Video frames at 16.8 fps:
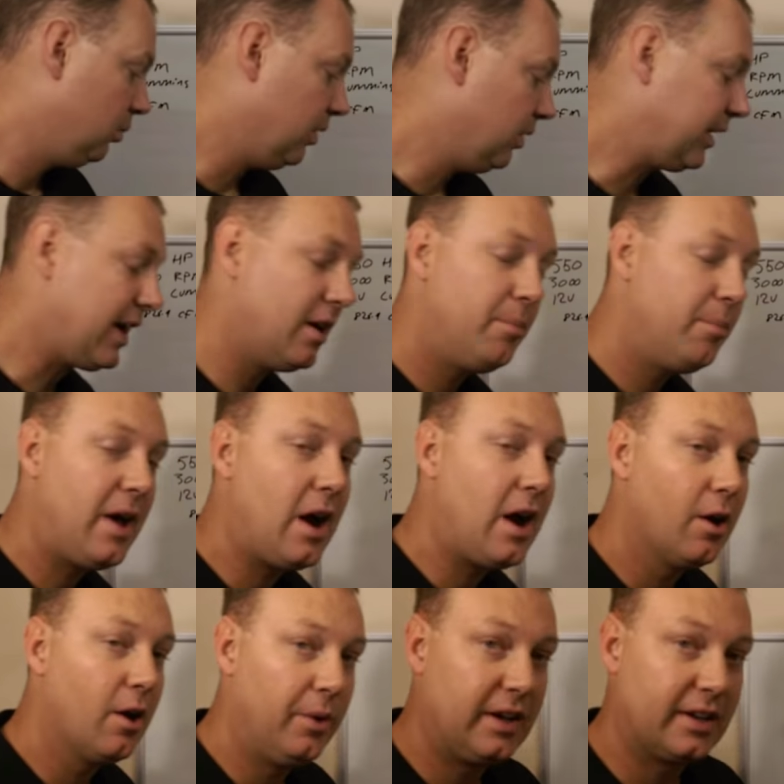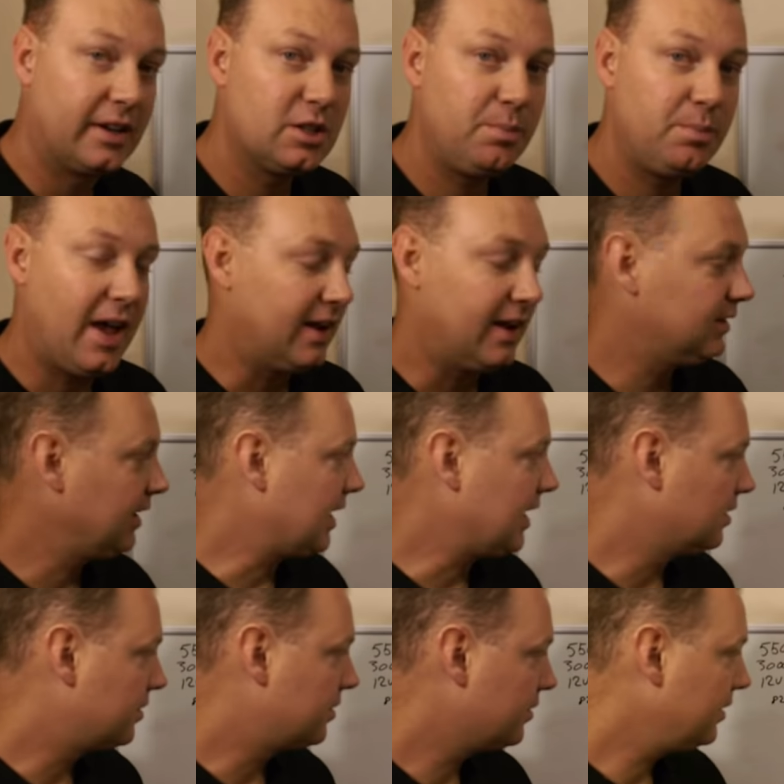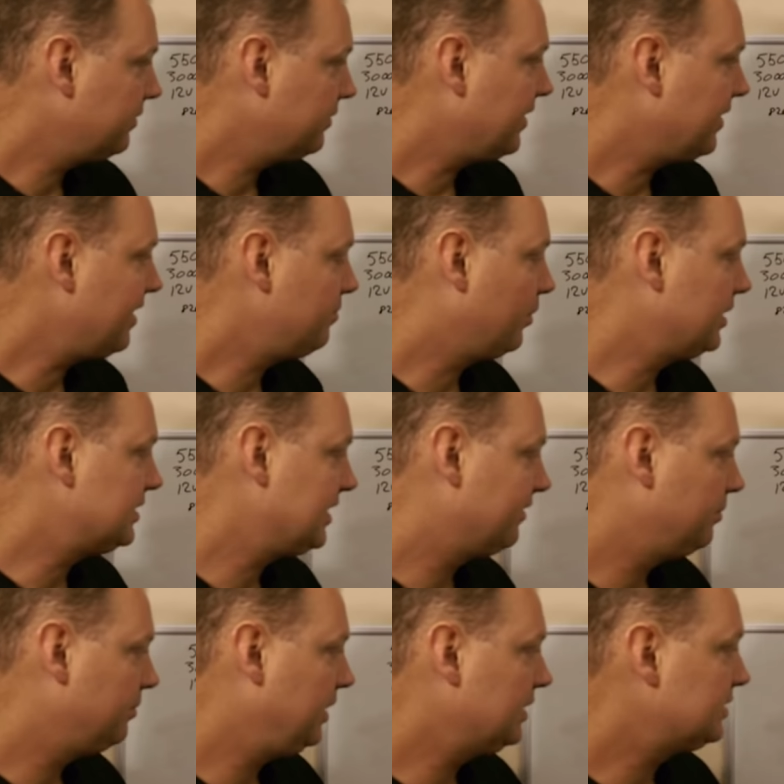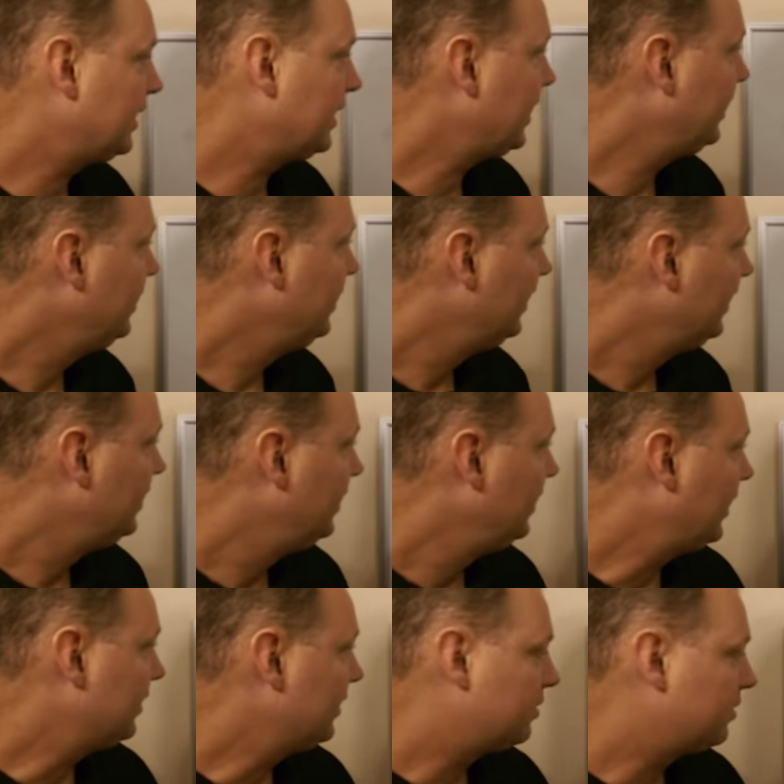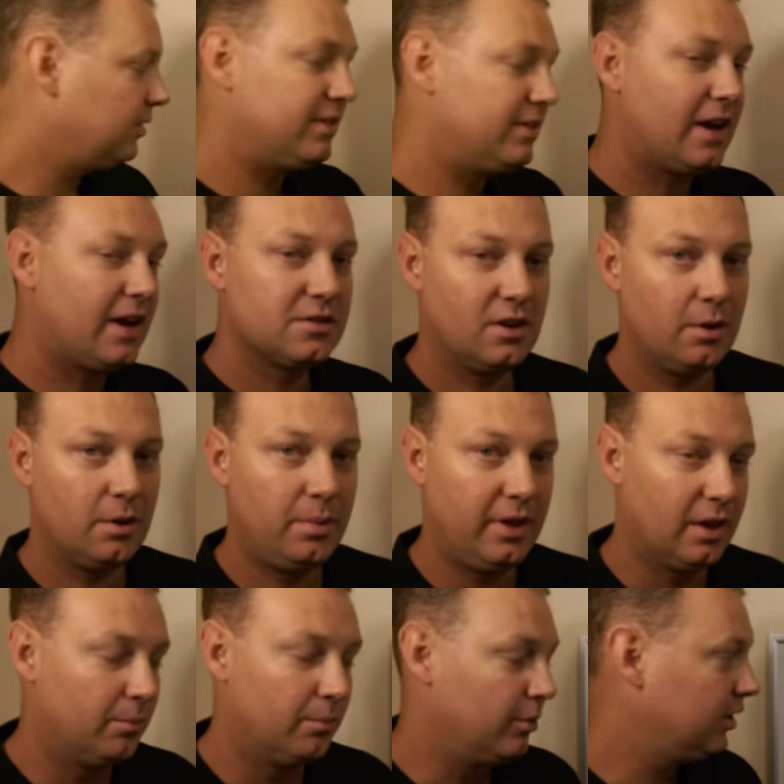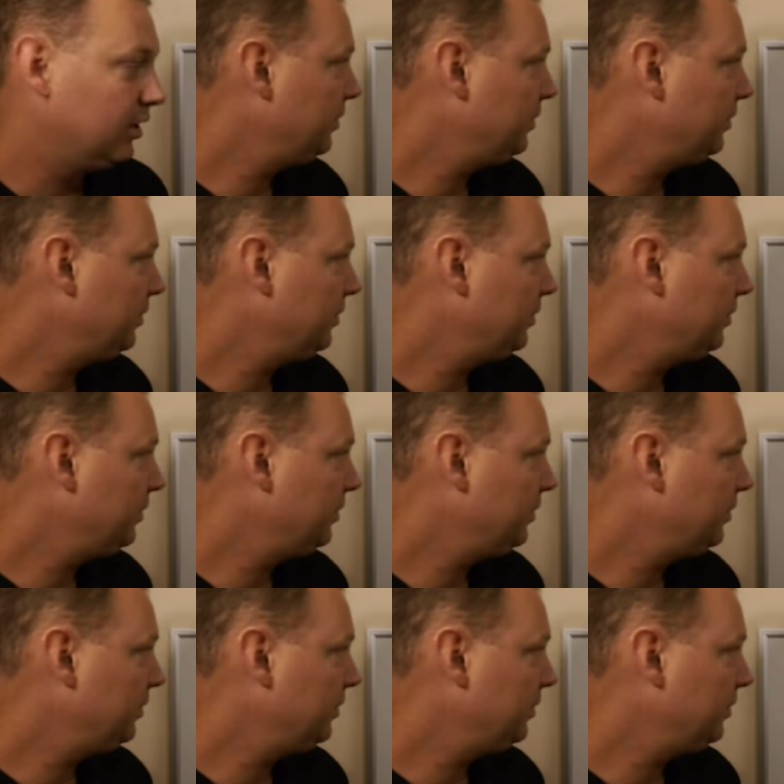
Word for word: what kind of power we can expect out of 35.7 psi at 3,000 RPM.